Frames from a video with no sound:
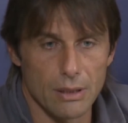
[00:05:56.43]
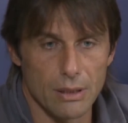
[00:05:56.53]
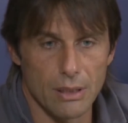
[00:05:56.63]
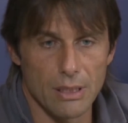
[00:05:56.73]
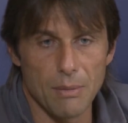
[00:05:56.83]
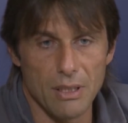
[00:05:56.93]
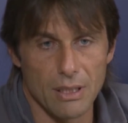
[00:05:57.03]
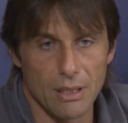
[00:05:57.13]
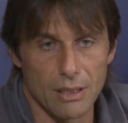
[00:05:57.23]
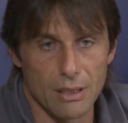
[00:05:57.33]
in the
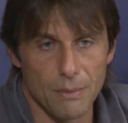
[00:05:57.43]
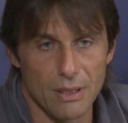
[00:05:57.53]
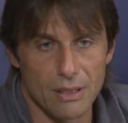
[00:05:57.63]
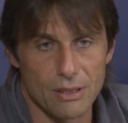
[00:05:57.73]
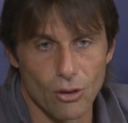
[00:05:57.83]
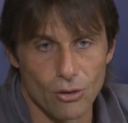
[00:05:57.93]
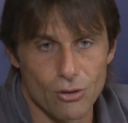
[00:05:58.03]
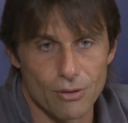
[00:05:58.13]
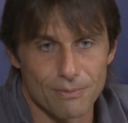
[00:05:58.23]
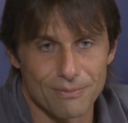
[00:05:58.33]
meeting, and the meeting's
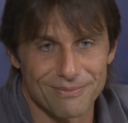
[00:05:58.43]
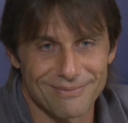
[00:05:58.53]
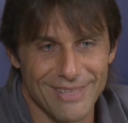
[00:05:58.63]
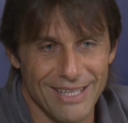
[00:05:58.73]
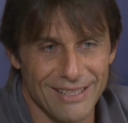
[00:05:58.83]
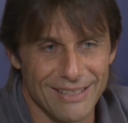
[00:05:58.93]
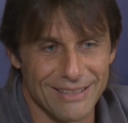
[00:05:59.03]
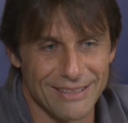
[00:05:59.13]
coach, and